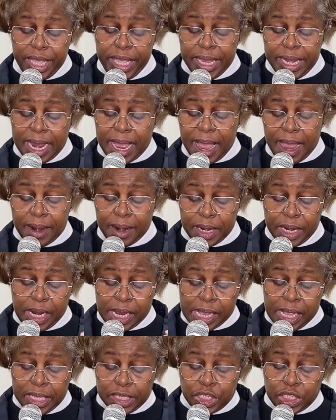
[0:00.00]
in
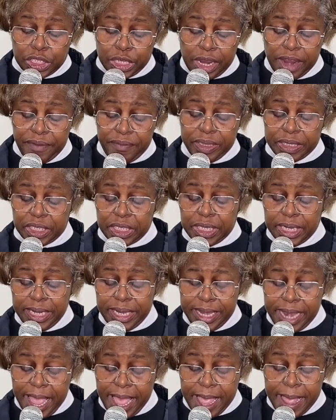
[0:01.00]
our service
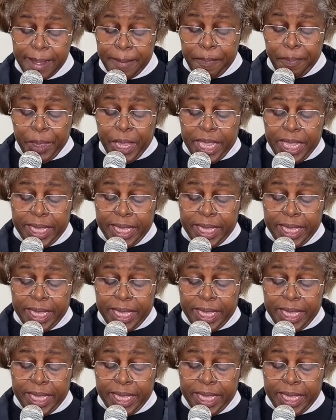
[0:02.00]
today,